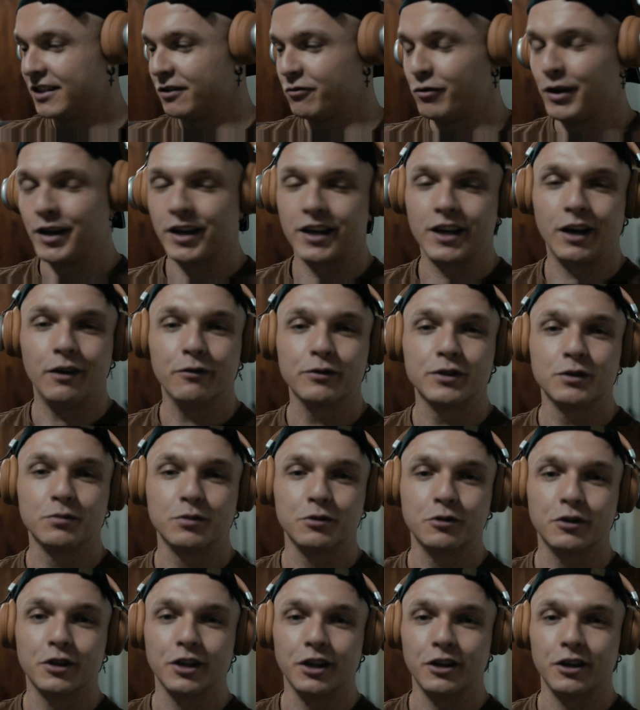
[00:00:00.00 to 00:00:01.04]
Wear
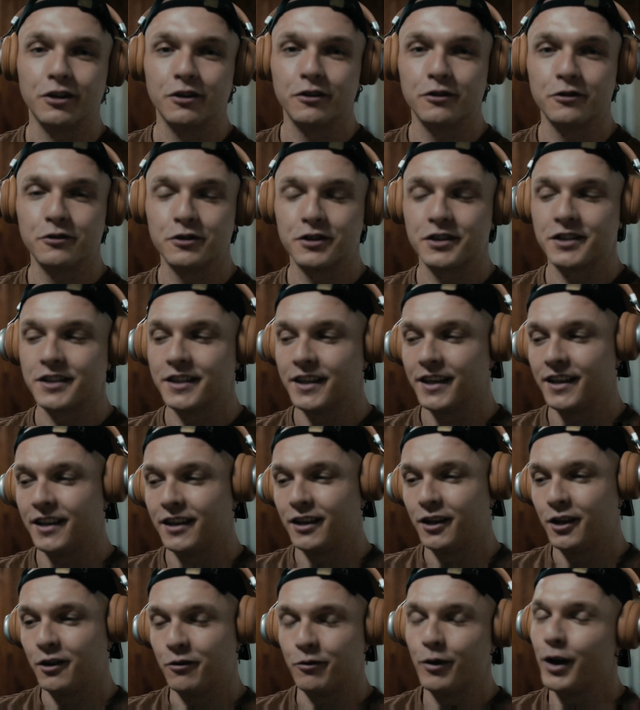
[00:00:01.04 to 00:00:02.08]
comfortable clothes.
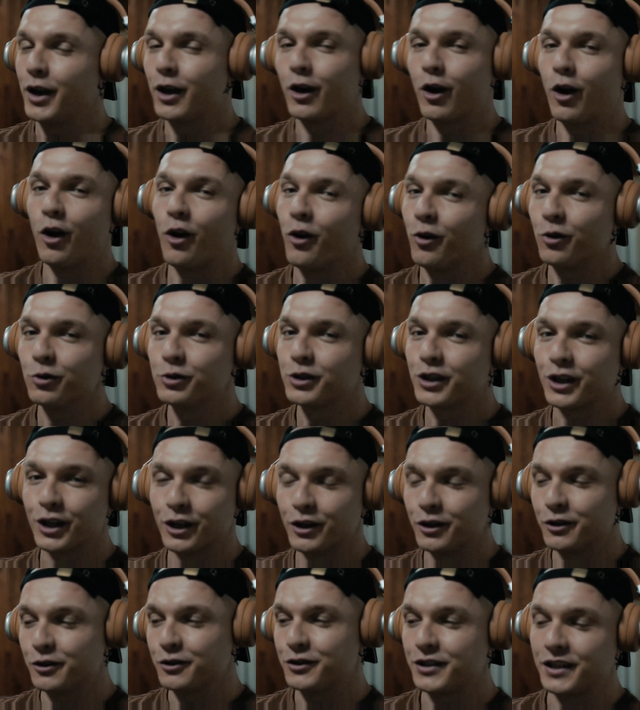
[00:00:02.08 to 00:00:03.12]
Wear old
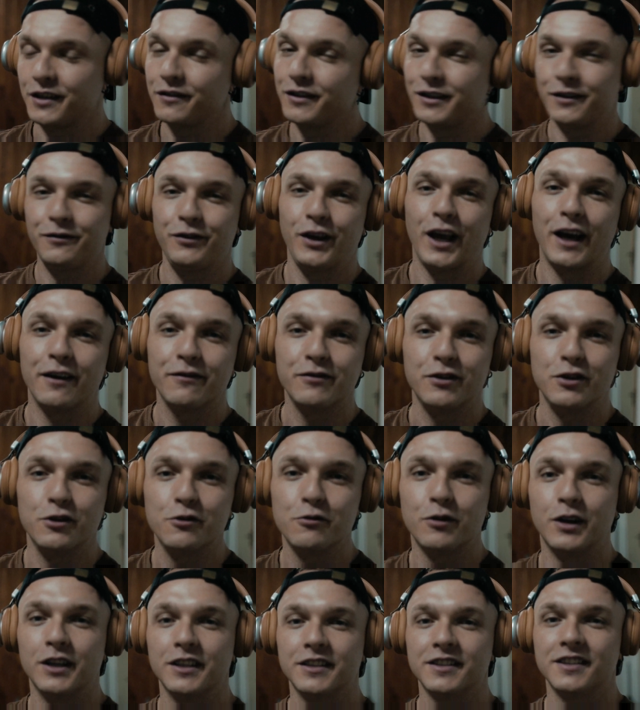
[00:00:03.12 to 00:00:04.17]
clothes, even if you have new
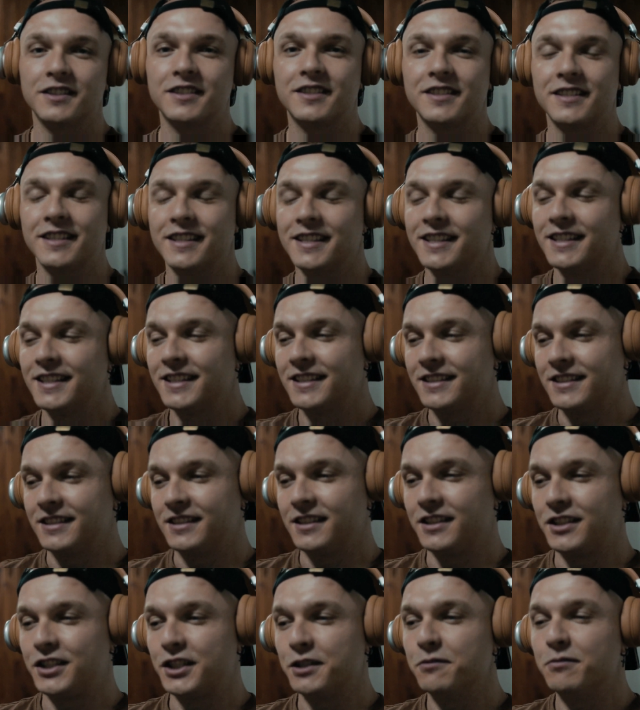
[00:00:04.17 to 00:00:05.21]
ones. Uh,
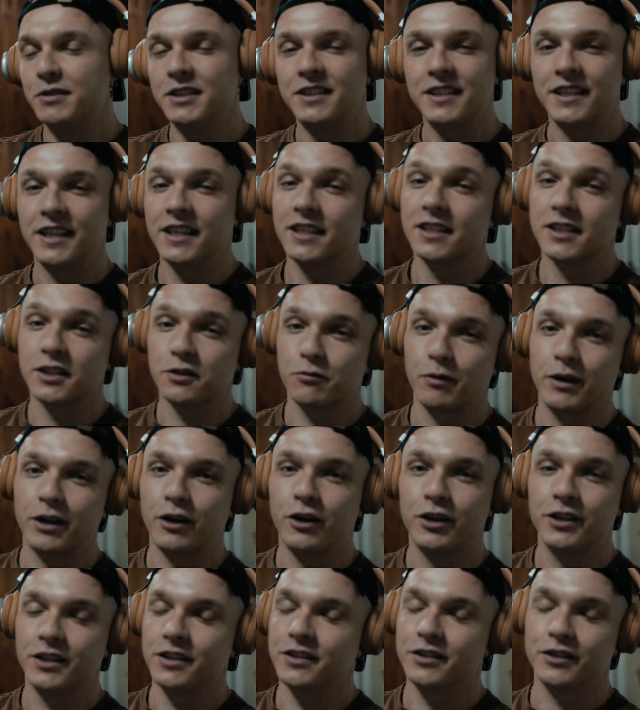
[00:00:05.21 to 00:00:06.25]
the gym is to get a sweat
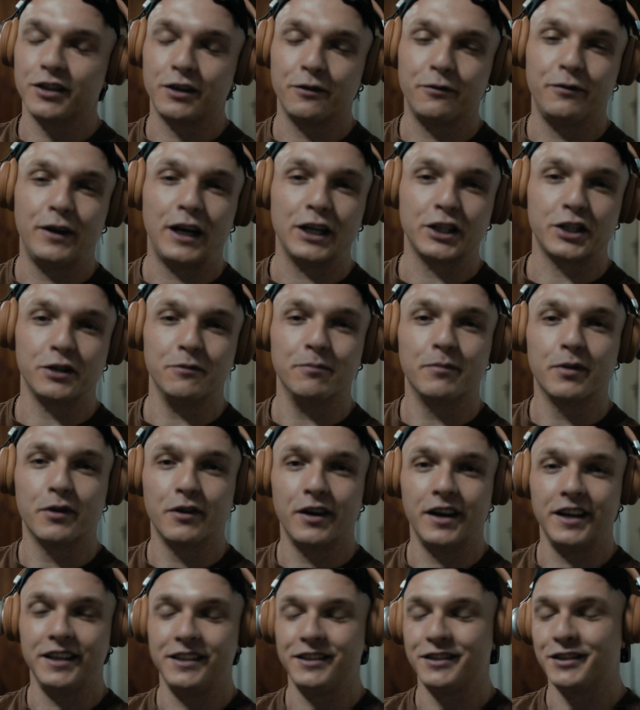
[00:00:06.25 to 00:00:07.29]
on. It's not a fashion
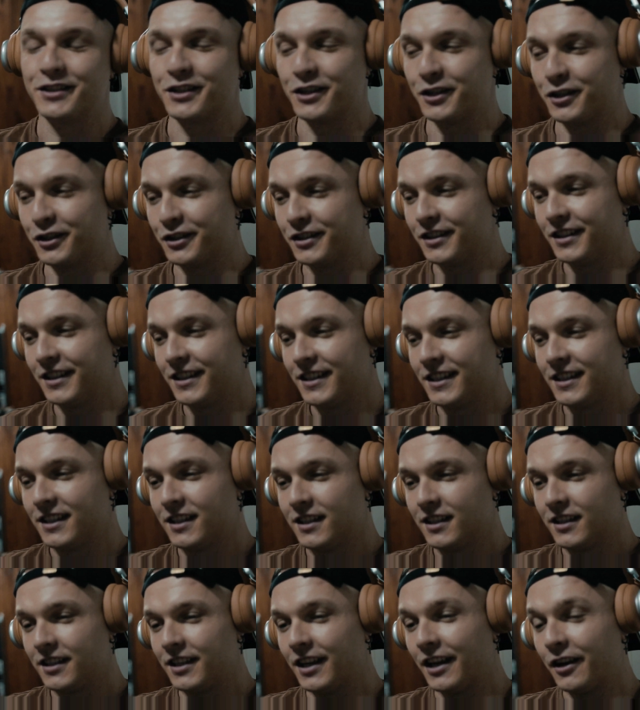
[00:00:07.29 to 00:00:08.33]
parade. So,
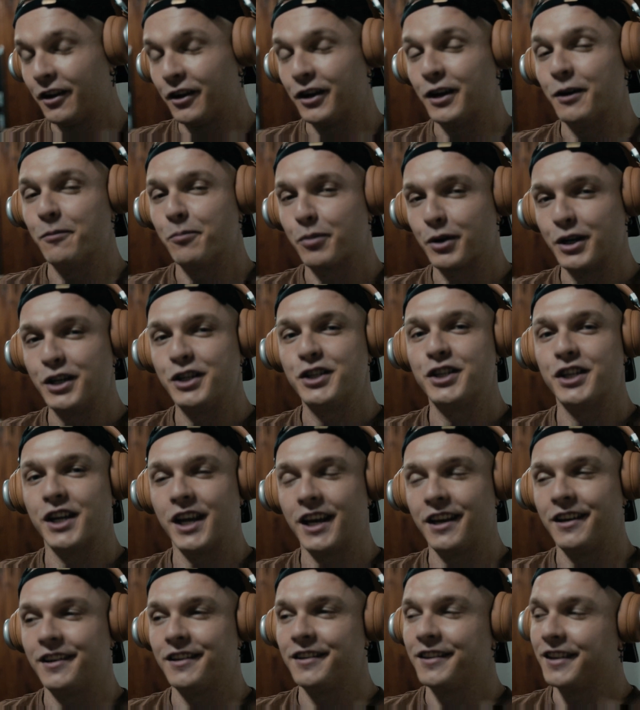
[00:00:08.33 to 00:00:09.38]
you know, I
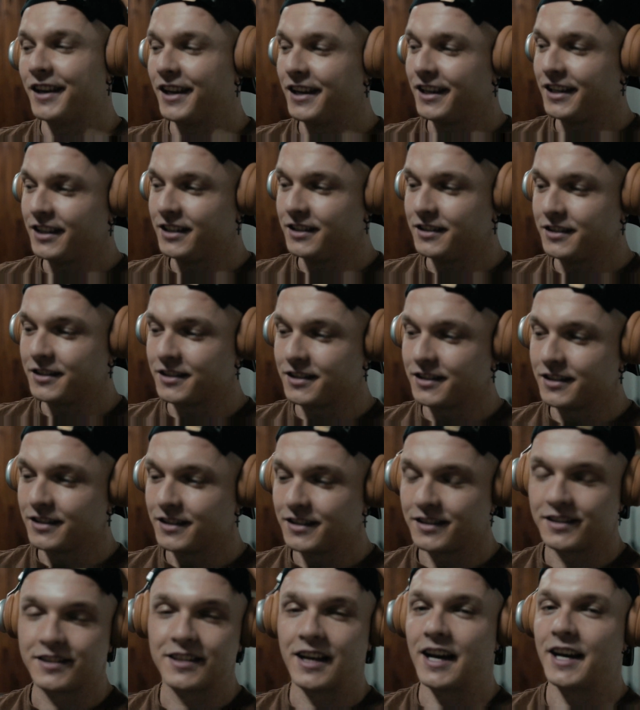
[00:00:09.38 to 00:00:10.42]
appreciate that he's
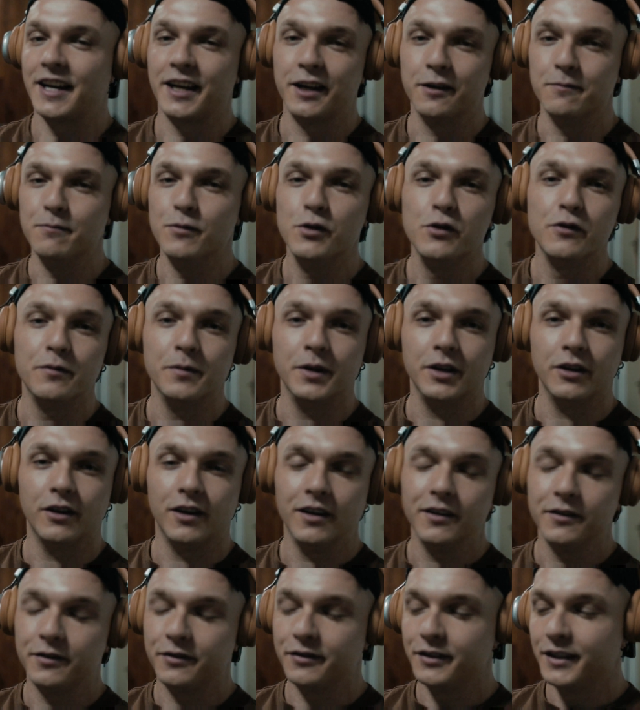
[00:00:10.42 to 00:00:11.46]
starting a movement
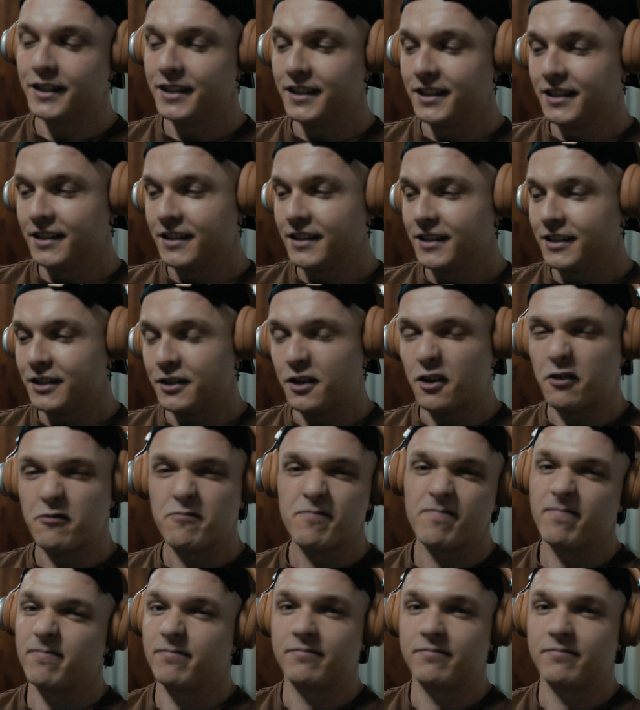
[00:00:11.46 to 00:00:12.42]
of, you know,